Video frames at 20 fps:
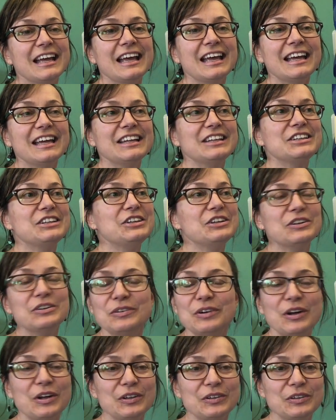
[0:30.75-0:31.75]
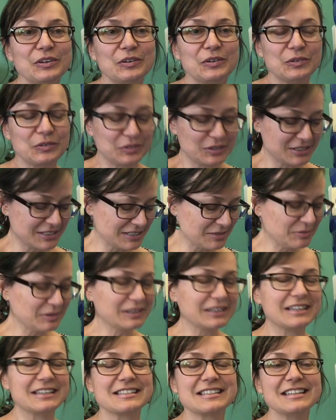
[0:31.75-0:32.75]
And you all know some
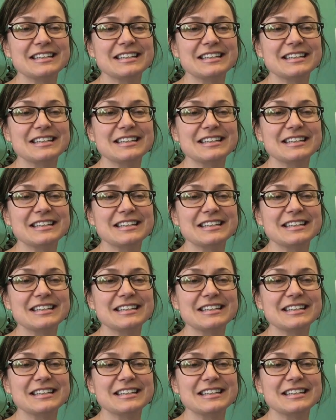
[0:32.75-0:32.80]
of these,